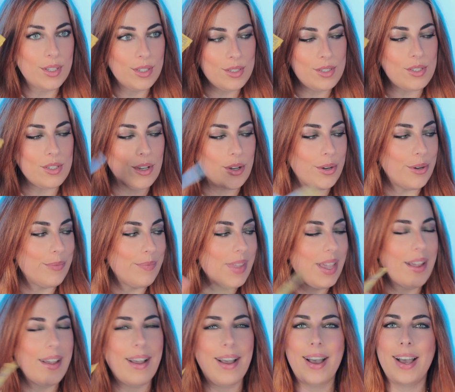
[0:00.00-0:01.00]
So
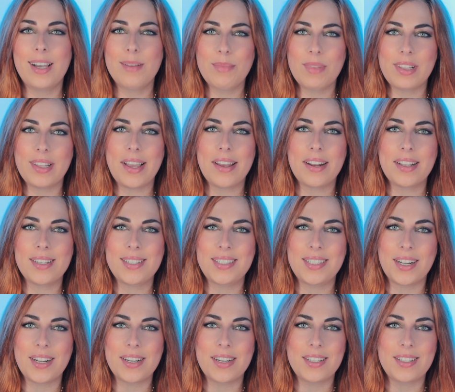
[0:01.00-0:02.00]
I'm glad I
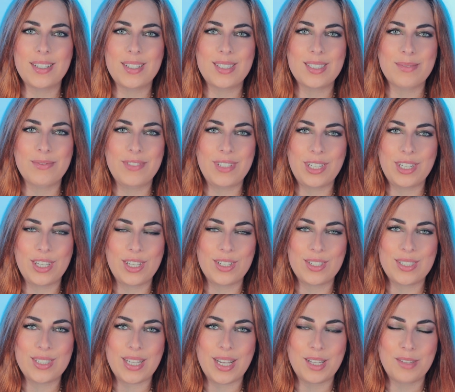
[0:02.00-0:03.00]
started this video
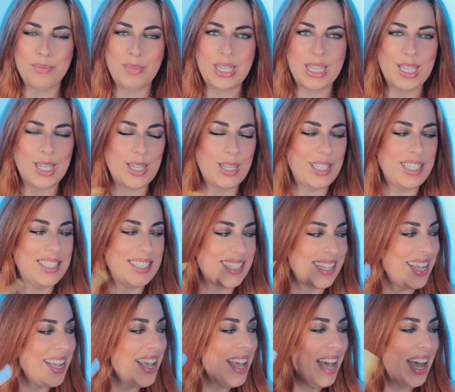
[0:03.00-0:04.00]
set because
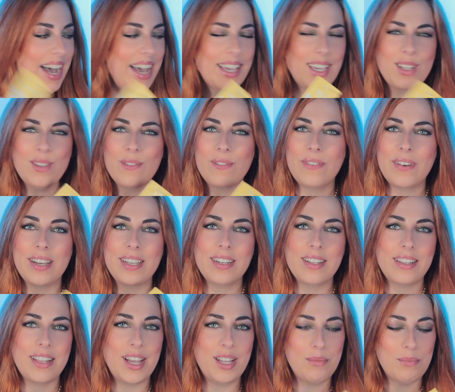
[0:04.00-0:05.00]
I can find
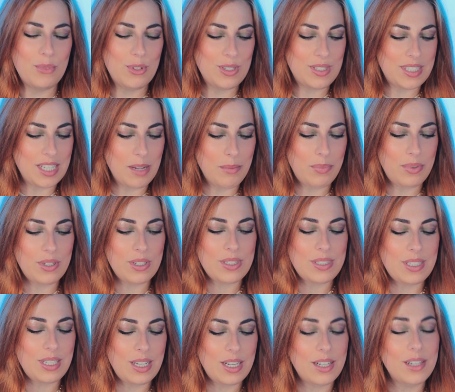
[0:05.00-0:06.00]
a lot more
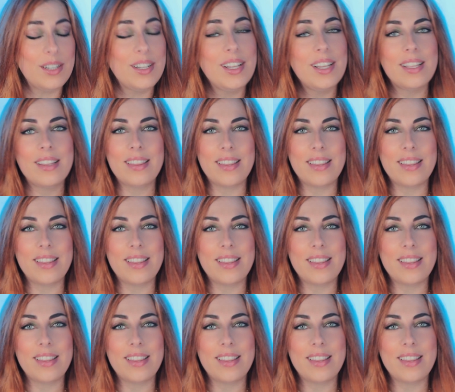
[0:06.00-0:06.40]
samplers here.